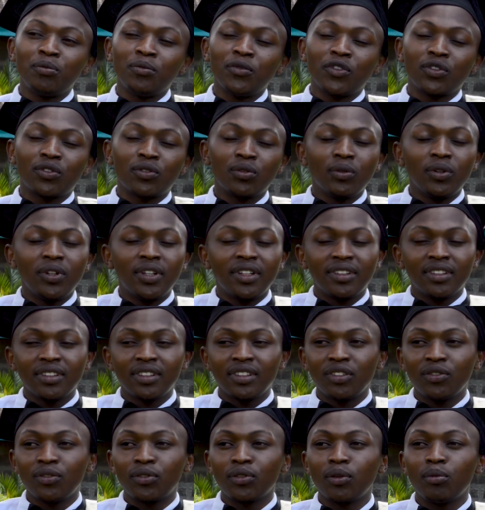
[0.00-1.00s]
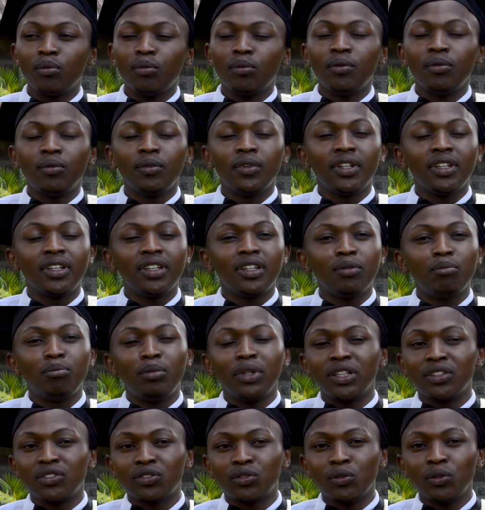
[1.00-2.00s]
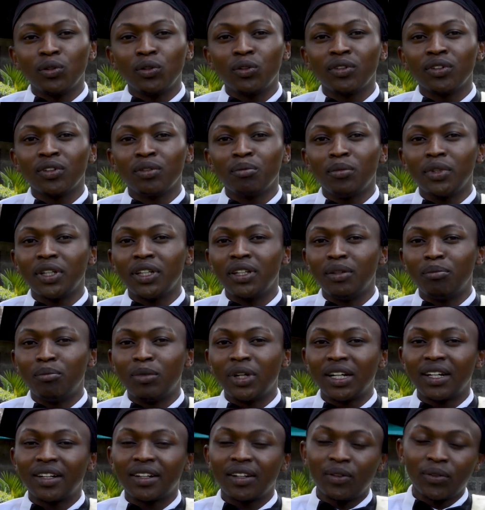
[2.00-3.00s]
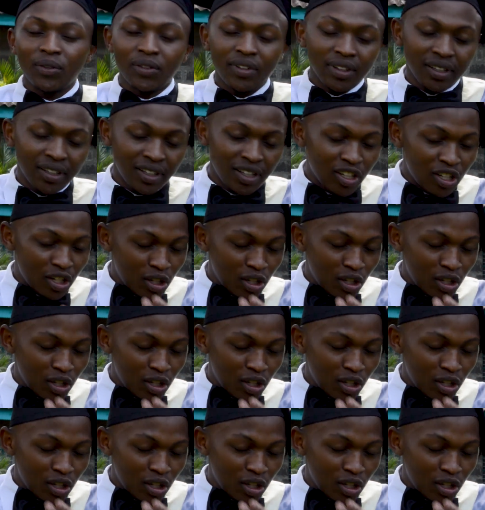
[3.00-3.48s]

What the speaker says: students from the big schools, big backgrounds.